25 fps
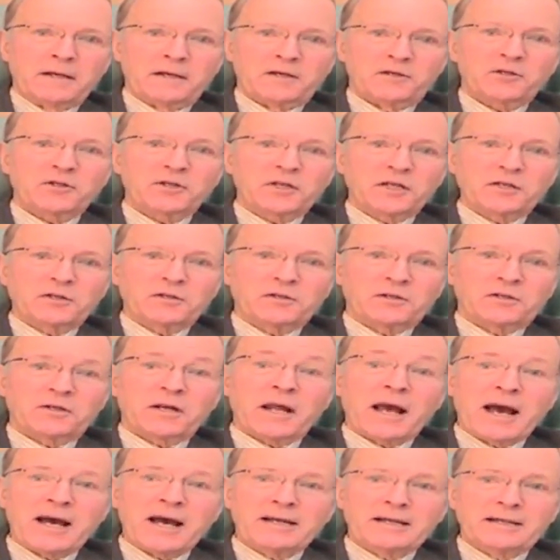a seat
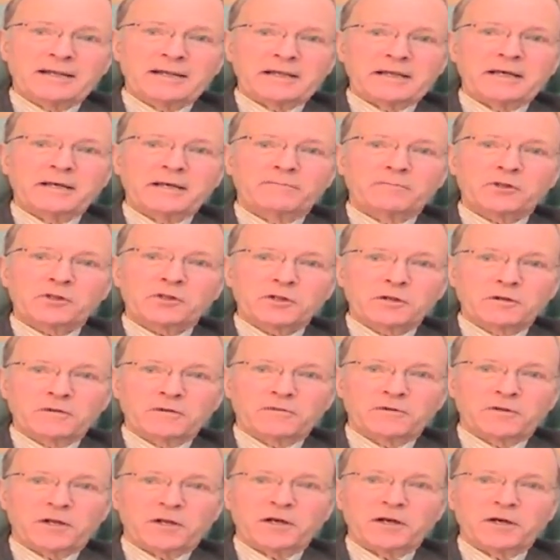that Attlee
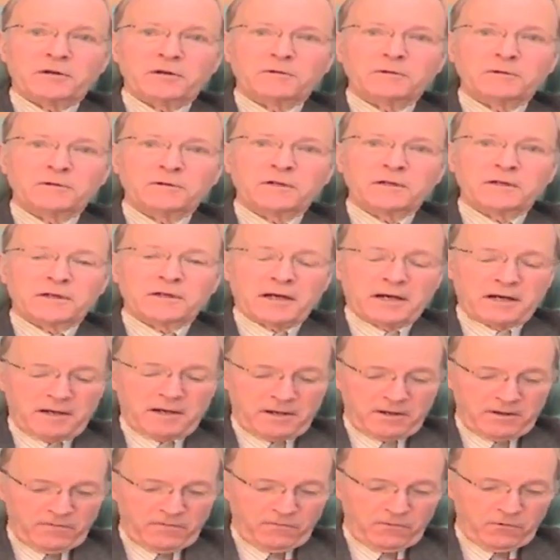himself had held
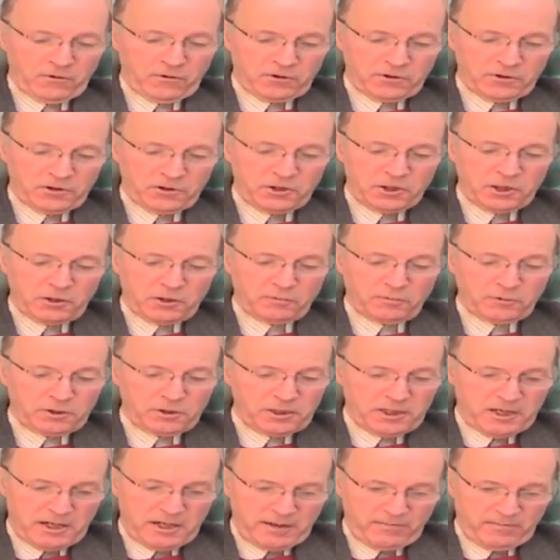for a considerable
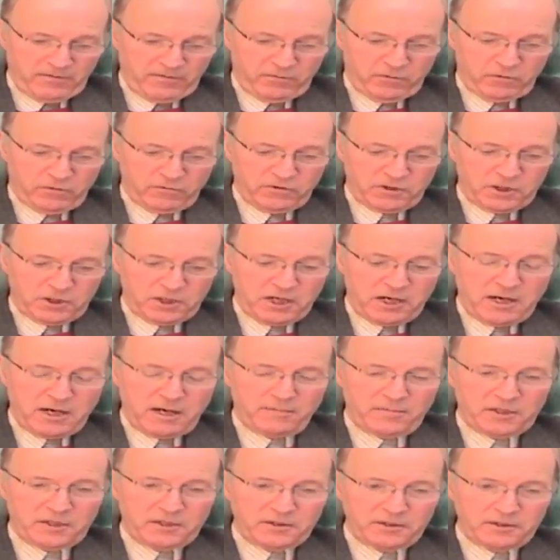time before
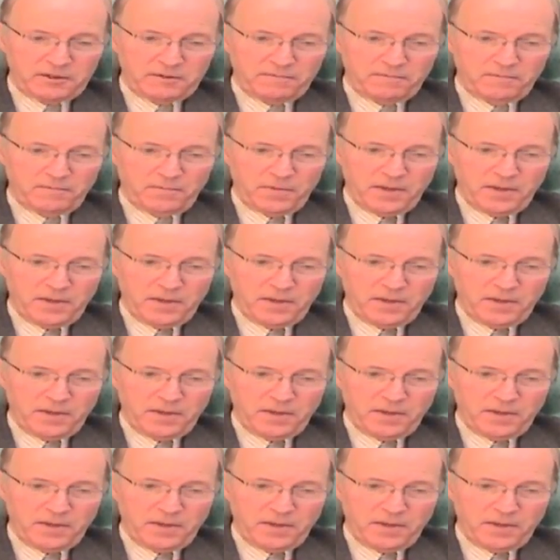retirement.